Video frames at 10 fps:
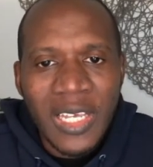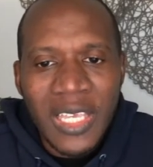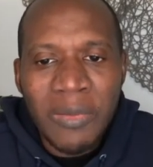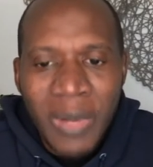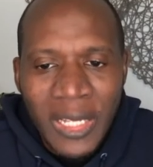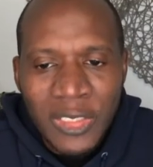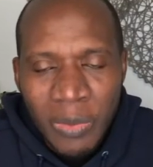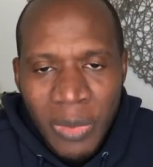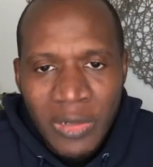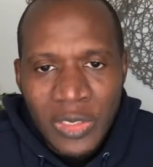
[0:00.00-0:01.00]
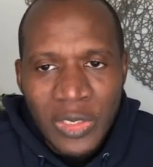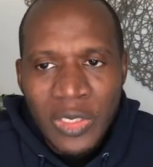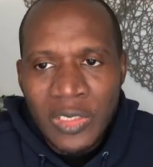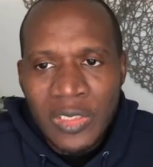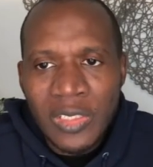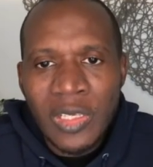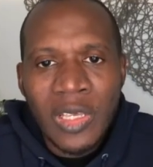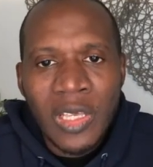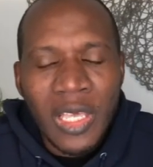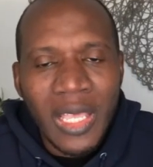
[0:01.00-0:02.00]
impact your marriage.
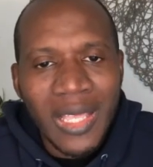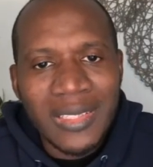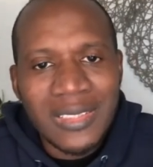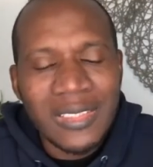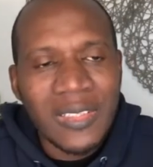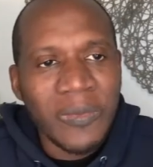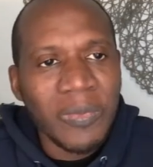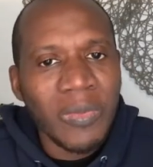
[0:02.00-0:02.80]
It's